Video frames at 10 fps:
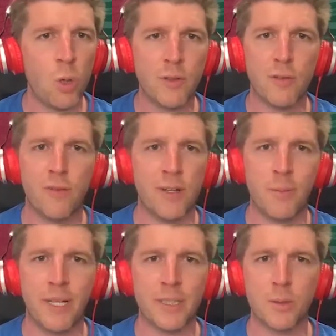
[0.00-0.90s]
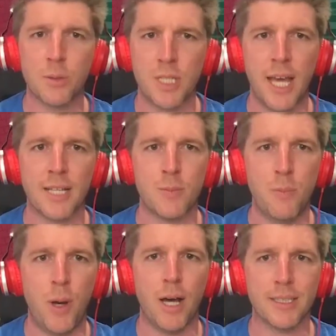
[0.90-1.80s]
of your fundamentals, yes,
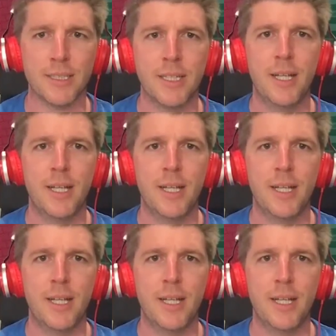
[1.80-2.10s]
but